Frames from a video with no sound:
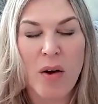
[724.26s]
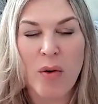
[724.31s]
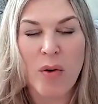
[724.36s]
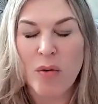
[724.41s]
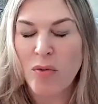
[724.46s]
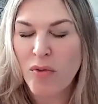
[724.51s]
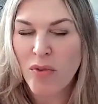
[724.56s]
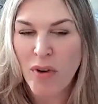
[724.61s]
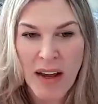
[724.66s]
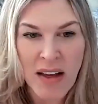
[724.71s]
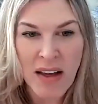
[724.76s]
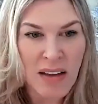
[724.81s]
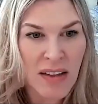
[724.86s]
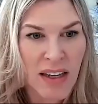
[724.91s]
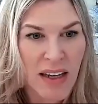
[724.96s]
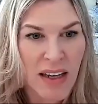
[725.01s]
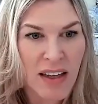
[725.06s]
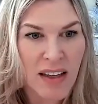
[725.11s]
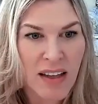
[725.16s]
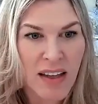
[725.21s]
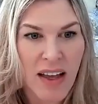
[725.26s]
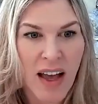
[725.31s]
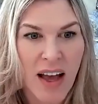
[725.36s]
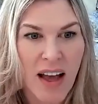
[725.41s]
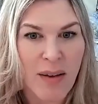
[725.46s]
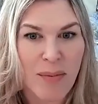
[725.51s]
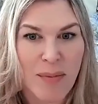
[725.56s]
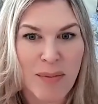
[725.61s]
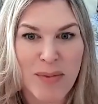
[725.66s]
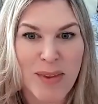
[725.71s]
Frankly,
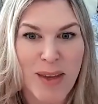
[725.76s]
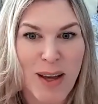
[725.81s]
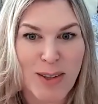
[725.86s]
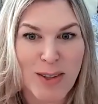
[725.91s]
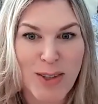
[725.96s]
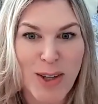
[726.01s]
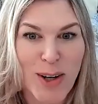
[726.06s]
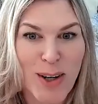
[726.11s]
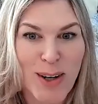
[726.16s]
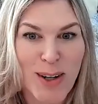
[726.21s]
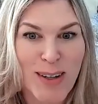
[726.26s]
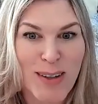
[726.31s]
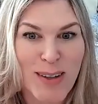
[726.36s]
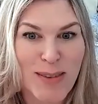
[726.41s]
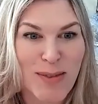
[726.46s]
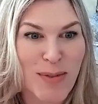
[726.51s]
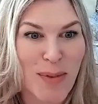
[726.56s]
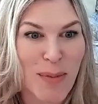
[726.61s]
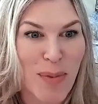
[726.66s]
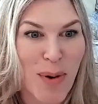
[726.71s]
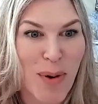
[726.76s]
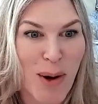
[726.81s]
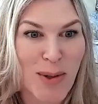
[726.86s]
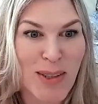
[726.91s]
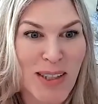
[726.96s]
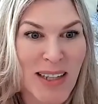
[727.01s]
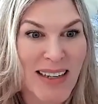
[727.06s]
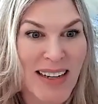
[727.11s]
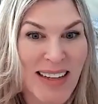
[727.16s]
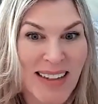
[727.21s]
the alternative
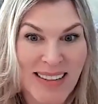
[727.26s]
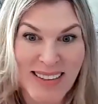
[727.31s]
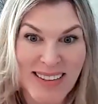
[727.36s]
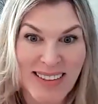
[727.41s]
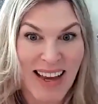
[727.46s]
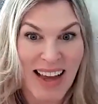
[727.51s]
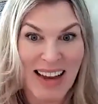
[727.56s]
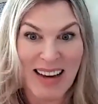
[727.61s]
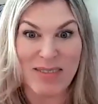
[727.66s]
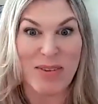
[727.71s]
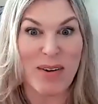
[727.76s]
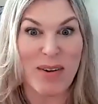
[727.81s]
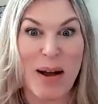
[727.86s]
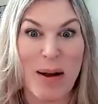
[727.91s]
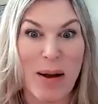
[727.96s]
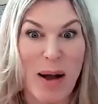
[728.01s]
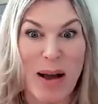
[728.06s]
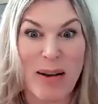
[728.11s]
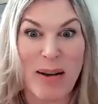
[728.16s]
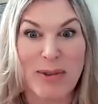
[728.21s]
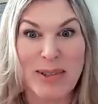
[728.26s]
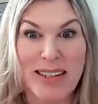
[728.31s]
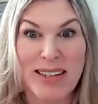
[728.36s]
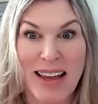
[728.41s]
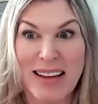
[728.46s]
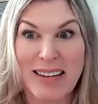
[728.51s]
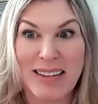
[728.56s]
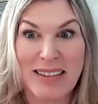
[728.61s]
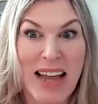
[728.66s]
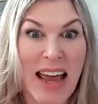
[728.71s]
protein has kind of, I would
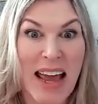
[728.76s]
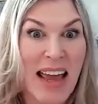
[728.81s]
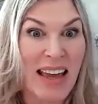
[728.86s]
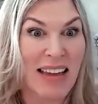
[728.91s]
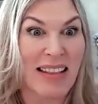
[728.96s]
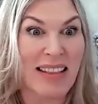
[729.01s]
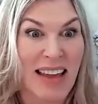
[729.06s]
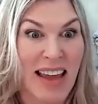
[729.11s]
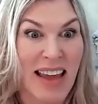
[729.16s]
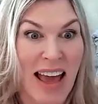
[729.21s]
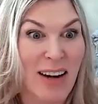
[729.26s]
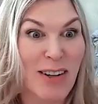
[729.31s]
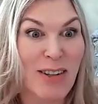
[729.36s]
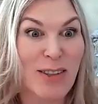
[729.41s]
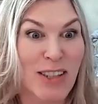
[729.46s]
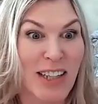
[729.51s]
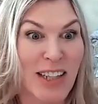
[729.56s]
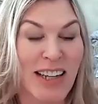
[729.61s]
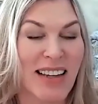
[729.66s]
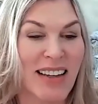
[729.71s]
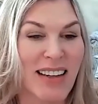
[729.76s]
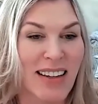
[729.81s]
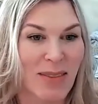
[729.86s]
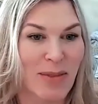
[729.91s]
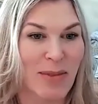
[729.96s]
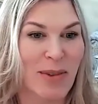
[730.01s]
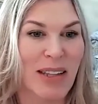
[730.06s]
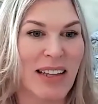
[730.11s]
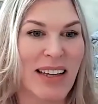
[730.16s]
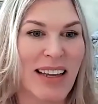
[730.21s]
say, taken the energy
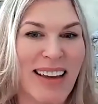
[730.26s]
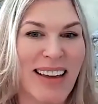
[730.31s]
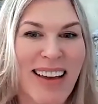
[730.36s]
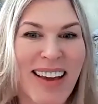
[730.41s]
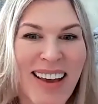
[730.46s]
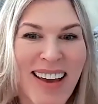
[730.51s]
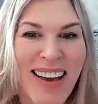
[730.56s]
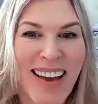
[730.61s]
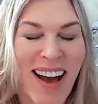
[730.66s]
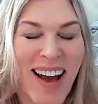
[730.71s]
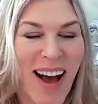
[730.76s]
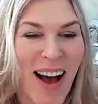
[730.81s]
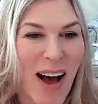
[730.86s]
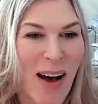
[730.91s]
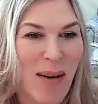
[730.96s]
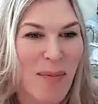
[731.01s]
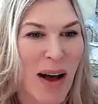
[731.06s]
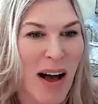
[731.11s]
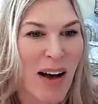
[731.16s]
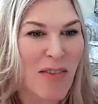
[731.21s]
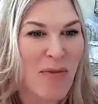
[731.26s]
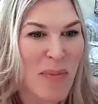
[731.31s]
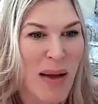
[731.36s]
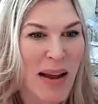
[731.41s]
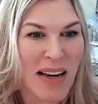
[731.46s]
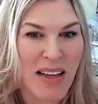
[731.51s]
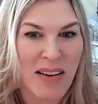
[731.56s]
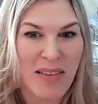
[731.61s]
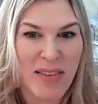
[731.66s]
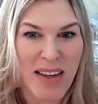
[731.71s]
really of
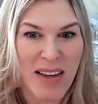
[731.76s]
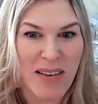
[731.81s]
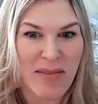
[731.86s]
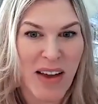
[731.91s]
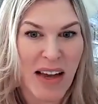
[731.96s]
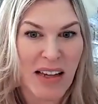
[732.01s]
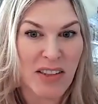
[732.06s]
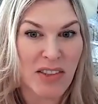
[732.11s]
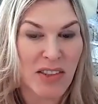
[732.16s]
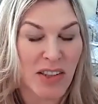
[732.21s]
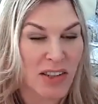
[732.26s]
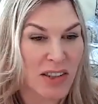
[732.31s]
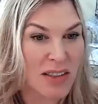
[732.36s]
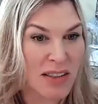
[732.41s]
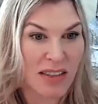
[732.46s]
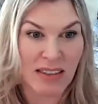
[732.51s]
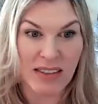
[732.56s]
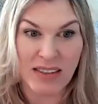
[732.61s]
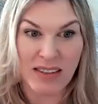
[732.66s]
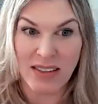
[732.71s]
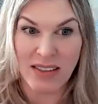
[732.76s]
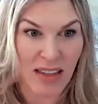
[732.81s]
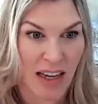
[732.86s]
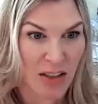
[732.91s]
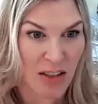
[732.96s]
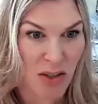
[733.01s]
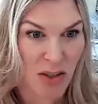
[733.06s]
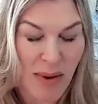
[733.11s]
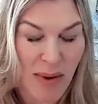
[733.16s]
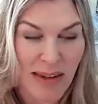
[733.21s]
many of the investors. It's,
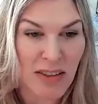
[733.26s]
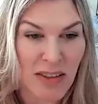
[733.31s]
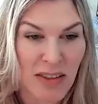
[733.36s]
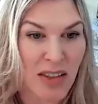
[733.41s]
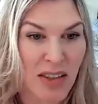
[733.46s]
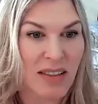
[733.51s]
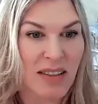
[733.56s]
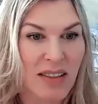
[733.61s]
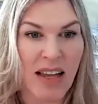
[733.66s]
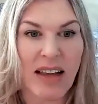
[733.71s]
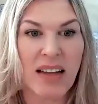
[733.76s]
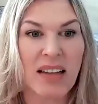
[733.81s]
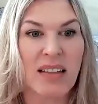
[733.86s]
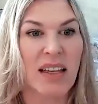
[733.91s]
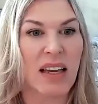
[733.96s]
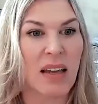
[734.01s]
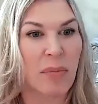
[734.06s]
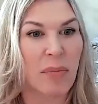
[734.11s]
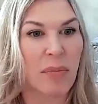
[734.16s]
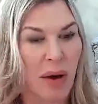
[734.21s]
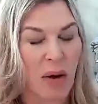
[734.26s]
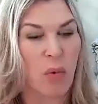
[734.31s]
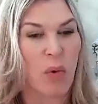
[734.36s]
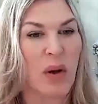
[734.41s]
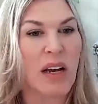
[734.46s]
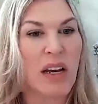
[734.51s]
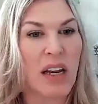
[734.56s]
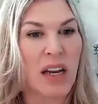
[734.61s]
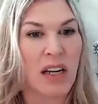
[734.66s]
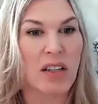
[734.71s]
as you mentioned, sexy, but we
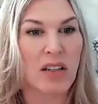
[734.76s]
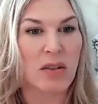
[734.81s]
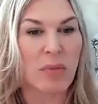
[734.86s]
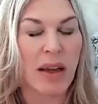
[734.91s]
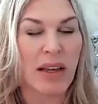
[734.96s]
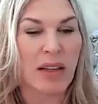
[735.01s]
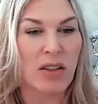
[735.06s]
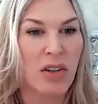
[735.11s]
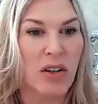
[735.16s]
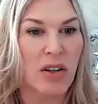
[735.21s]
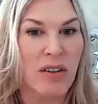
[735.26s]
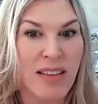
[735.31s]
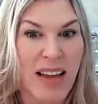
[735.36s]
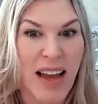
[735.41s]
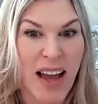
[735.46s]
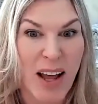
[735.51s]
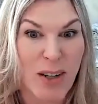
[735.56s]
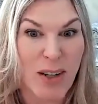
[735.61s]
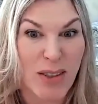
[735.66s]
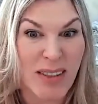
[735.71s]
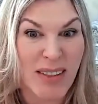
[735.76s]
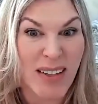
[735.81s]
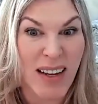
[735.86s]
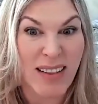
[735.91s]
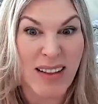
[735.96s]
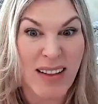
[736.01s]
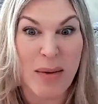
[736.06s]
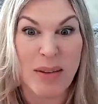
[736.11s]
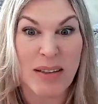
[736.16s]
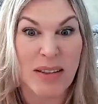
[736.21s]
need to make certain that they understand
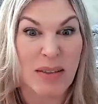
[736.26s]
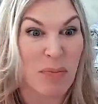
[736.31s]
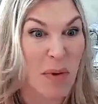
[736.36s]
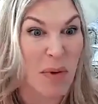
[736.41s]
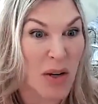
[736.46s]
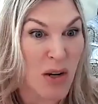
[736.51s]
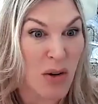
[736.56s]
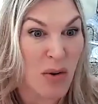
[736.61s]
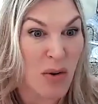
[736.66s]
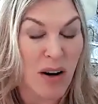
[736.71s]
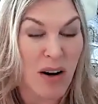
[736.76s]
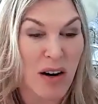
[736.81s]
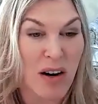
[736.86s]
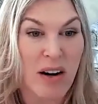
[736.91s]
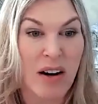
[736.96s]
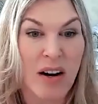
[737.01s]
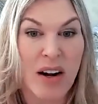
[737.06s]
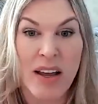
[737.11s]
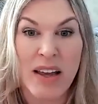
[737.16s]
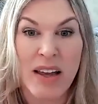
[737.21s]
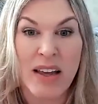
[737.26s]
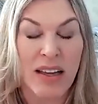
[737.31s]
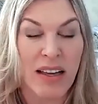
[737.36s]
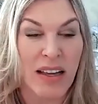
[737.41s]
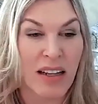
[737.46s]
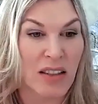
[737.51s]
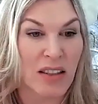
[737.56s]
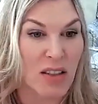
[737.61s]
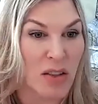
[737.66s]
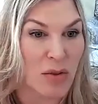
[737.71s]
that it's manure,
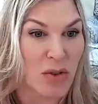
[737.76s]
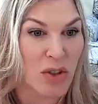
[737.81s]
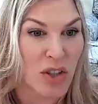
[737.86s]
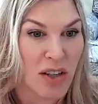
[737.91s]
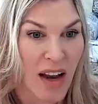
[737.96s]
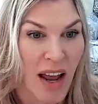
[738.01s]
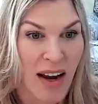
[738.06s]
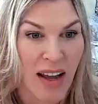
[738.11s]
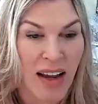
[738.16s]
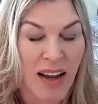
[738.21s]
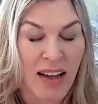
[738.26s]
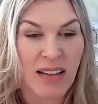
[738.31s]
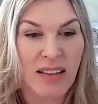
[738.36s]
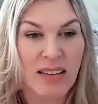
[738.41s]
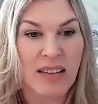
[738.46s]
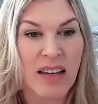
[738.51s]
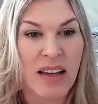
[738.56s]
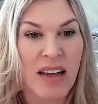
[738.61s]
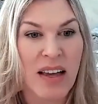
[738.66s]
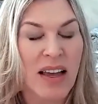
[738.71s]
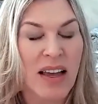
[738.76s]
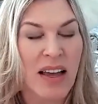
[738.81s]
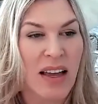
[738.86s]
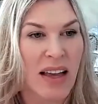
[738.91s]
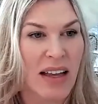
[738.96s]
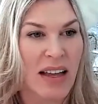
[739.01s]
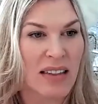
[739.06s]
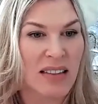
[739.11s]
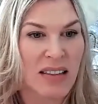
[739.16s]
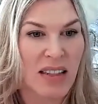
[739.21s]
it's new genetics,
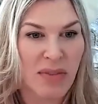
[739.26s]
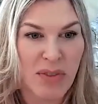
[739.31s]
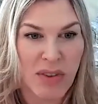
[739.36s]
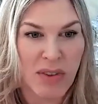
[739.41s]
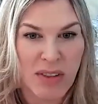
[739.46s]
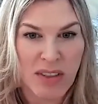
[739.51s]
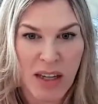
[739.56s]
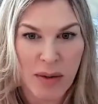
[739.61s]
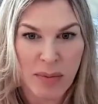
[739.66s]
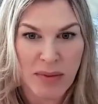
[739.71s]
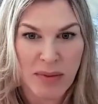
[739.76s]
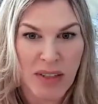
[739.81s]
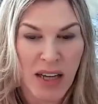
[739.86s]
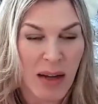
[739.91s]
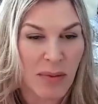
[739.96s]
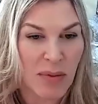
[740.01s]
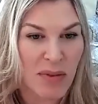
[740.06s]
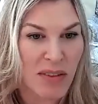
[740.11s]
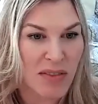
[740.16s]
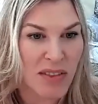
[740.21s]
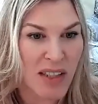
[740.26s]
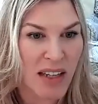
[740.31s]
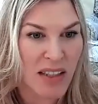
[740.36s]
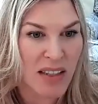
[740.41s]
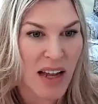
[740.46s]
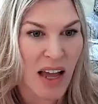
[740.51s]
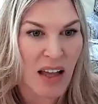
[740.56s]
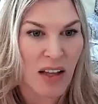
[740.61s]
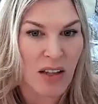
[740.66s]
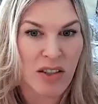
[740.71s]
it's different types of
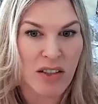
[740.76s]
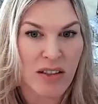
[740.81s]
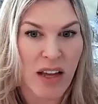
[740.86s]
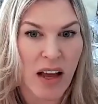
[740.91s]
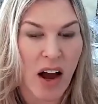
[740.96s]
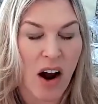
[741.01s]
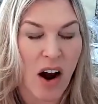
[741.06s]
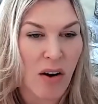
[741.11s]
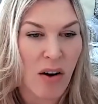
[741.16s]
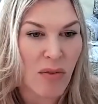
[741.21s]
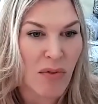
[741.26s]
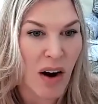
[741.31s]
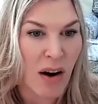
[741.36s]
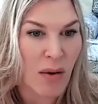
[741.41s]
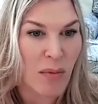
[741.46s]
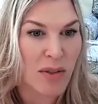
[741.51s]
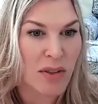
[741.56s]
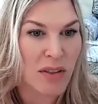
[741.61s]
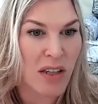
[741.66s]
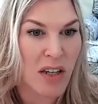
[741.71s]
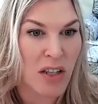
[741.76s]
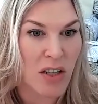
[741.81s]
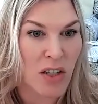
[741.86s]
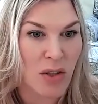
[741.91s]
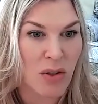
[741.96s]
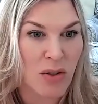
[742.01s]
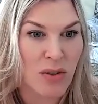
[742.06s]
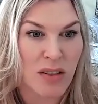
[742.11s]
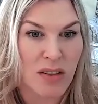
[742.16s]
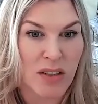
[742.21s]
technology that our farmers can
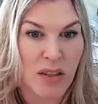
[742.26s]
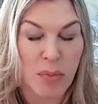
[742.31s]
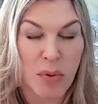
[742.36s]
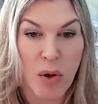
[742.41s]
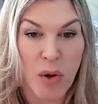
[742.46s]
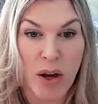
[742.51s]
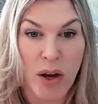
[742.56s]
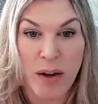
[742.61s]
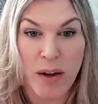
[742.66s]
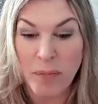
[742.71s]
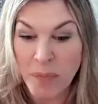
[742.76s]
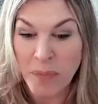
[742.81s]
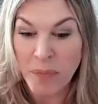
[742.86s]
use and deploy.